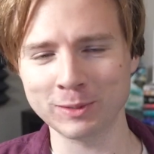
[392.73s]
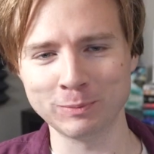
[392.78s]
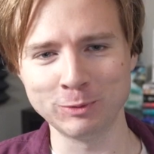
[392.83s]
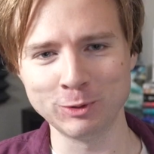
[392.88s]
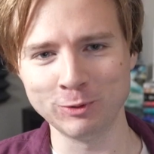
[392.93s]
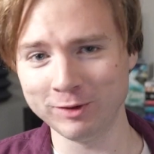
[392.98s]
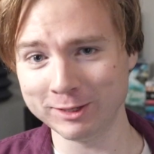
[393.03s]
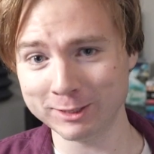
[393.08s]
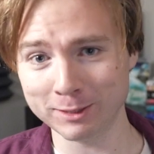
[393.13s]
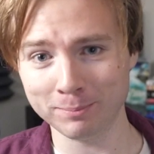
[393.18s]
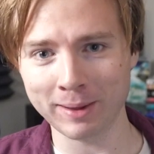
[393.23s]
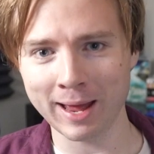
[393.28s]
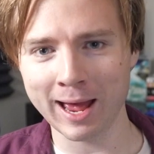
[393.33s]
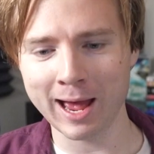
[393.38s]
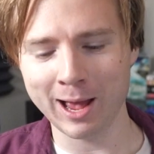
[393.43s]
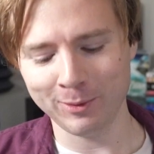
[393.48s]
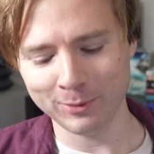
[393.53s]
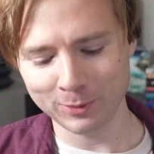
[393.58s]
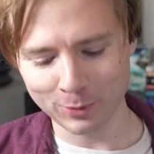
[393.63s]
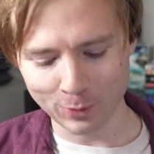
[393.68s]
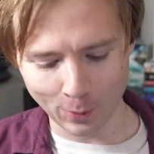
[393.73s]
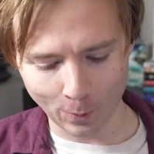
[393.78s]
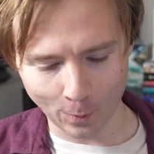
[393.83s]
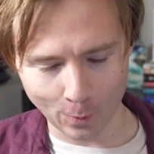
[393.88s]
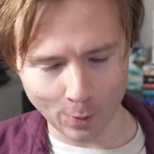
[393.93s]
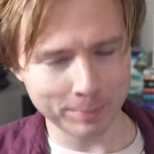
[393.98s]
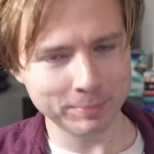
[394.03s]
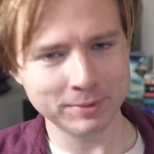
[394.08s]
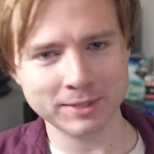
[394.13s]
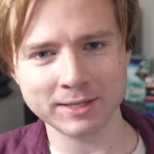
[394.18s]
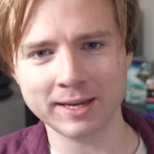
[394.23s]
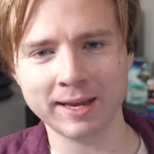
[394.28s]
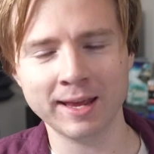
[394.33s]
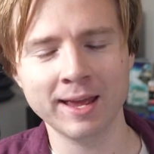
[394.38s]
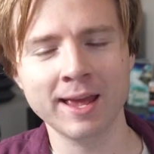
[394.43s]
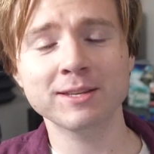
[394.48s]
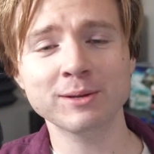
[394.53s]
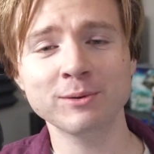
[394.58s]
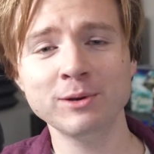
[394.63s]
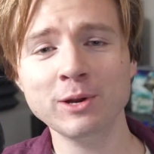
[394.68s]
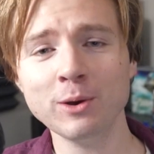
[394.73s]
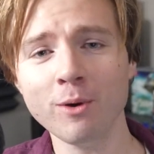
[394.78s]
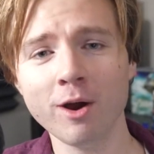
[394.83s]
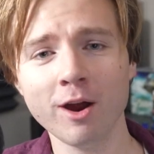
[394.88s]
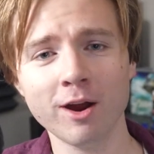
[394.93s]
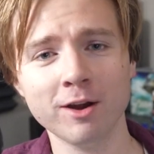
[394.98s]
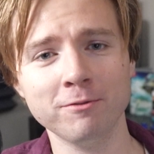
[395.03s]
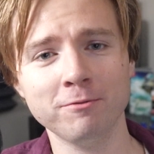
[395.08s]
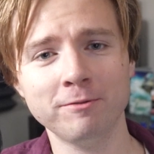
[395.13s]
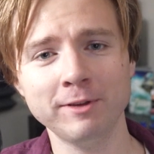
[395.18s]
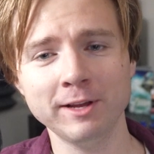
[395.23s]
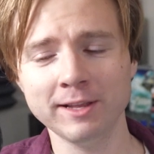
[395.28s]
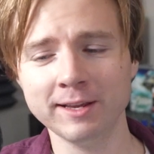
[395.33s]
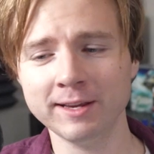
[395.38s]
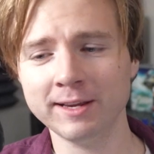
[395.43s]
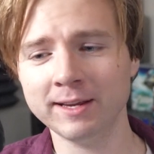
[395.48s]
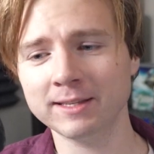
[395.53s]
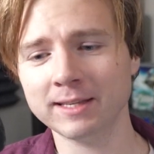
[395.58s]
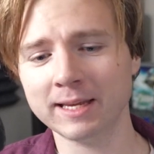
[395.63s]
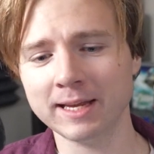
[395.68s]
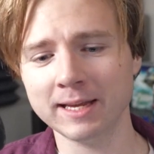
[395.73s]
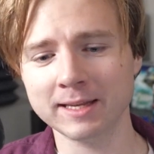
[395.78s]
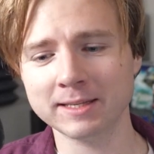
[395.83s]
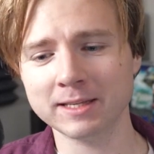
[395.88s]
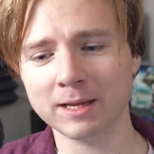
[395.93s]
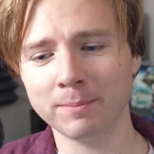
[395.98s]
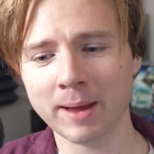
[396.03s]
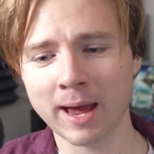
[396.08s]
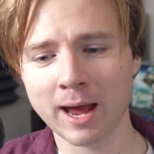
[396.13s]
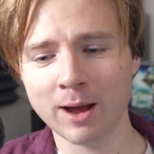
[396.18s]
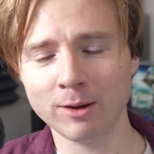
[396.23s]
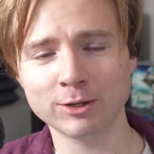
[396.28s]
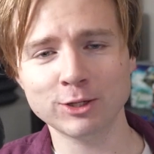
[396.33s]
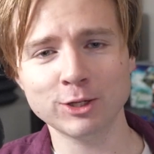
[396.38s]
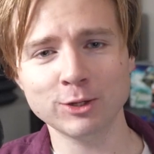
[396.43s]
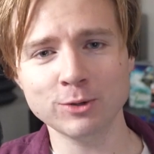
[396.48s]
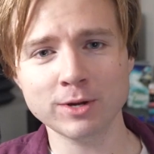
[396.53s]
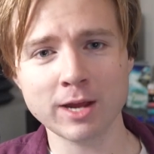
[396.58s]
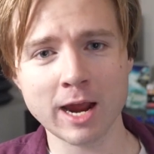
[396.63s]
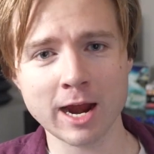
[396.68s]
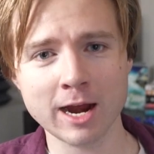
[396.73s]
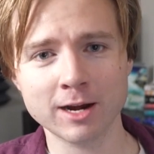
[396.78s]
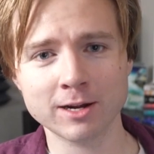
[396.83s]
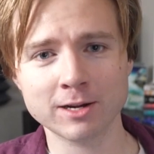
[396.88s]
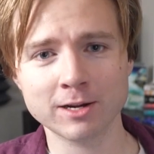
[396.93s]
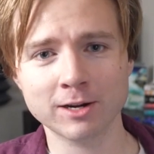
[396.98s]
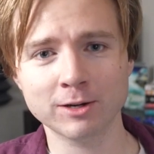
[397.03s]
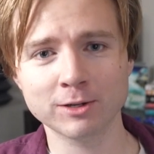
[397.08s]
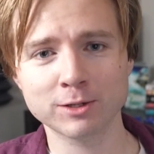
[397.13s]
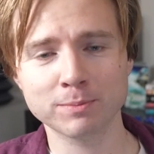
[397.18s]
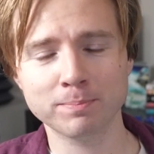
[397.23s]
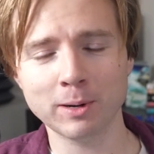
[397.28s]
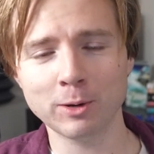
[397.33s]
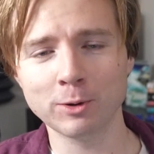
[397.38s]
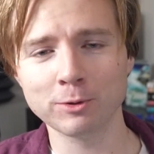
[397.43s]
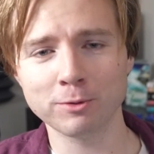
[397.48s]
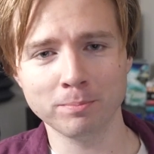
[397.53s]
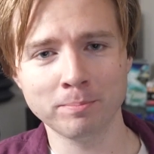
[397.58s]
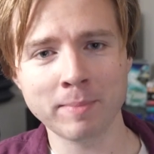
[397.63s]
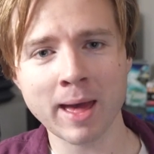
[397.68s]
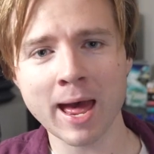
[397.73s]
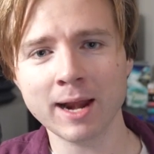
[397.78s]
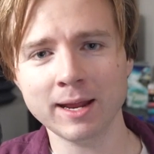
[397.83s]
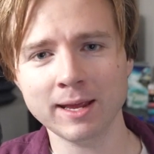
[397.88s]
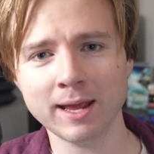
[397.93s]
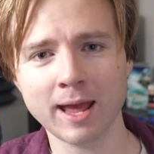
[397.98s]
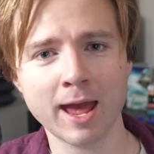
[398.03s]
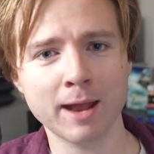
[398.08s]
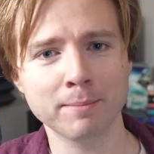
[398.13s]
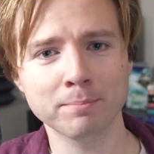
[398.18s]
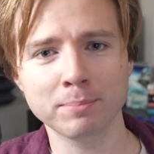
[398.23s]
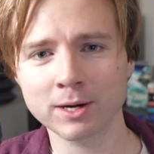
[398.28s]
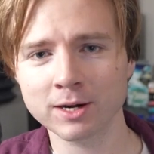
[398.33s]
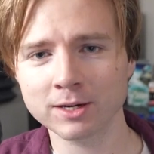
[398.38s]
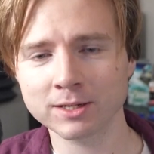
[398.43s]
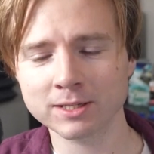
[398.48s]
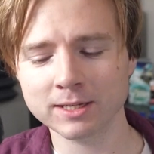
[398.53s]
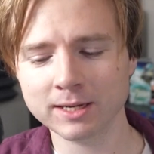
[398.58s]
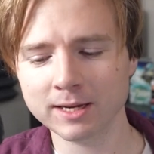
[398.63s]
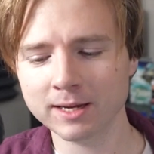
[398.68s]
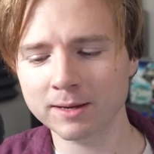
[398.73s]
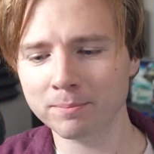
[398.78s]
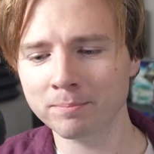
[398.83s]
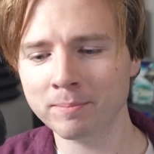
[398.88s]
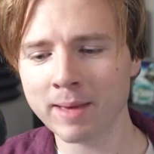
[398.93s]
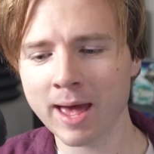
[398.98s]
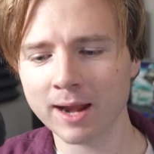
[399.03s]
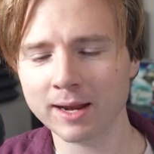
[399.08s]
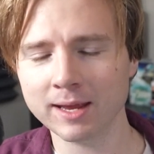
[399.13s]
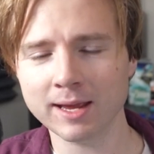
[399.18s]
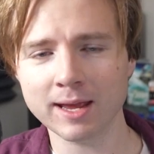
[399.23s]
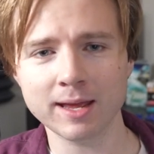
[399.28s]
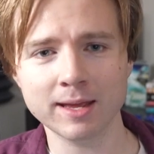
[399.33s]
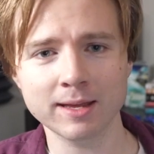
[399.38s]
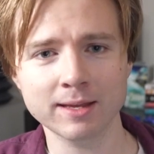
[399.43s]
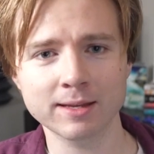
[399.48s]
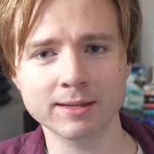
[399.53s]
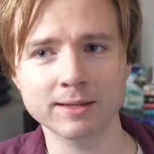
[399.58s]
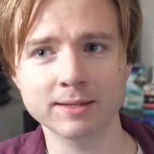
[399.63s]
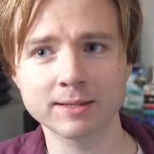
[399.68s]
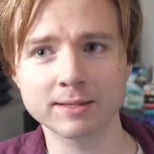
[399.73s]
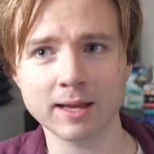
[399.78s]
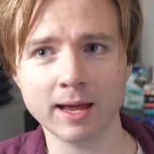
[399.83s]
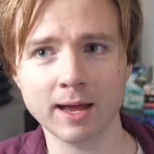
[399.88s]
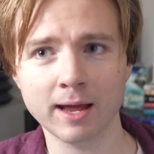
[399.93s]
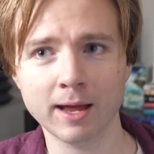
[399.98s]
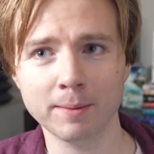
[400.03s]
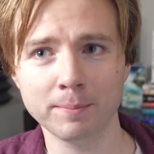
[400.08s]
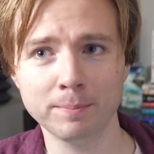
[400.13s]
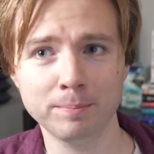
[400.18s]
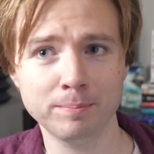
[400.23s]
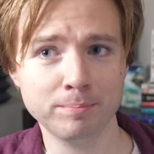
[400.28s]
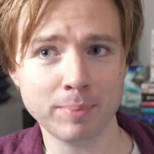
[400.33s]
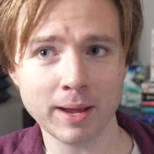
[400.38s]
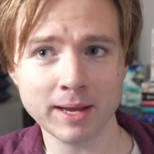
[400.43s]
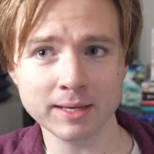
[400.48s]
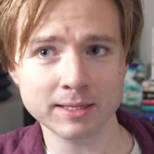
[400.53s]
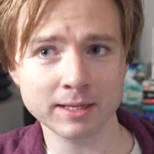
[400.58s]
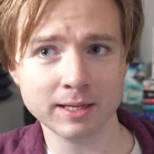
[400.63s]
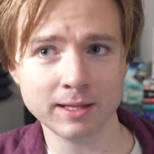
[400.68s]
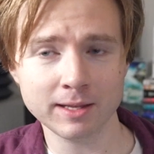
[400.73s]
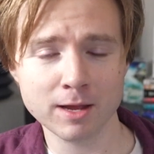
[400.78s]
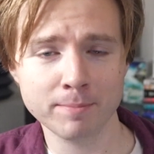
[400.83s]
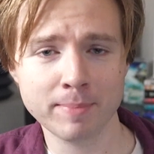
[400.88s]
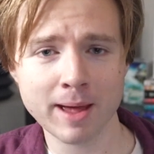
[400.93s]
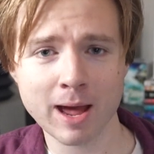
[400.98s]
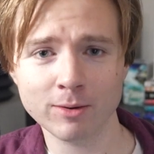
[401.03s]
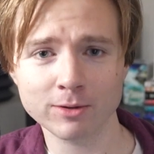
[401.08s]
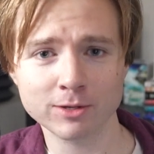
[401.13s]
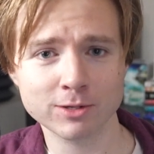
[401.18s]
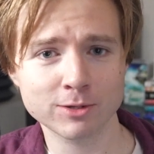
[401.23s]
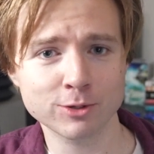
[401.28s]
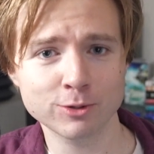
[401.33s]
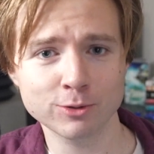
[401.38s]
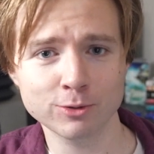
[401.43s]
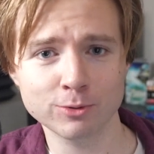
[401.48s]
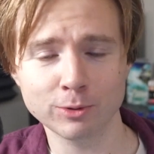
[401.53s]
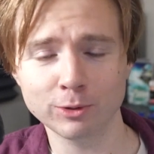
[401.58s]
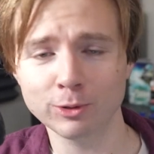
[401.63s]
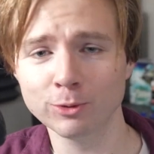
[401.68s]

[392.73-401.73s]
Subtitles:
the movie's about. Whoopsie. So No Hard Feelings is about two characters, both Maddie and Percy. Maddie is basically about to